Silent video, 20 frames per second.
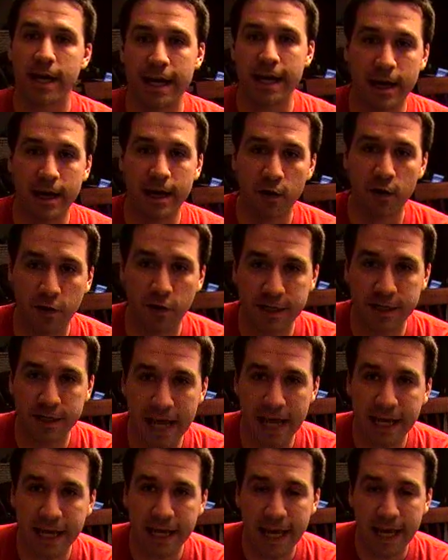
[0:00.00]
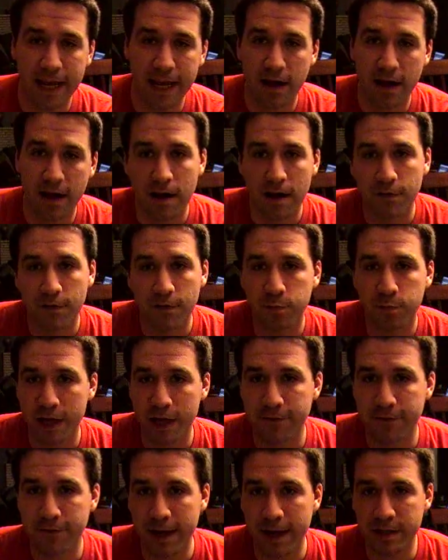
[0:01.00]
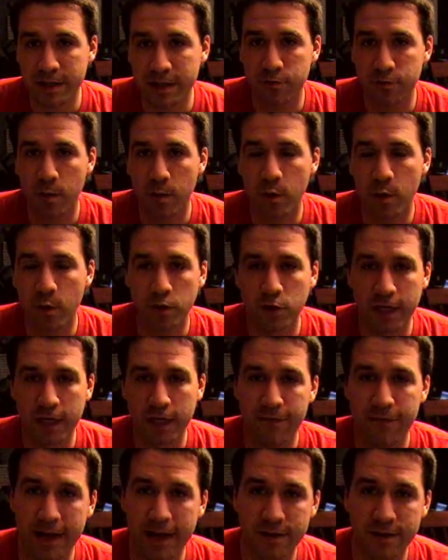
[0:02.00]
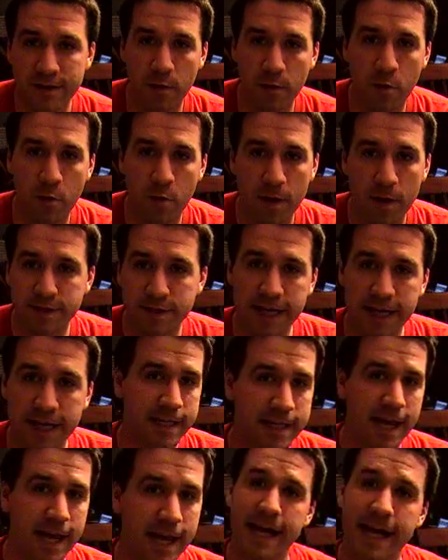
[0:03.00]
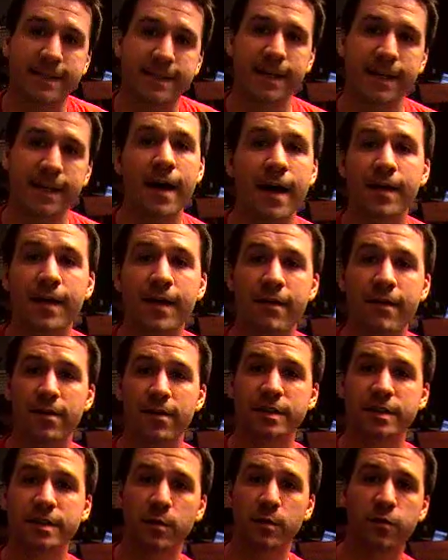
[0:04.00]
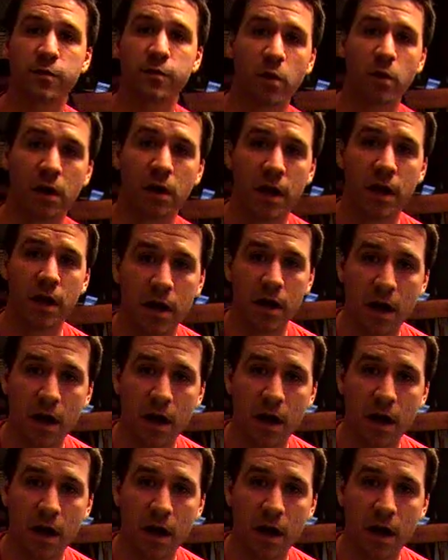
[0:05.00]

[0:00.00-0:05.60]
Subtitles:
And over a decade of playing fantasy football and looking at fantasy football websites, it's like nothing I've ever seen before.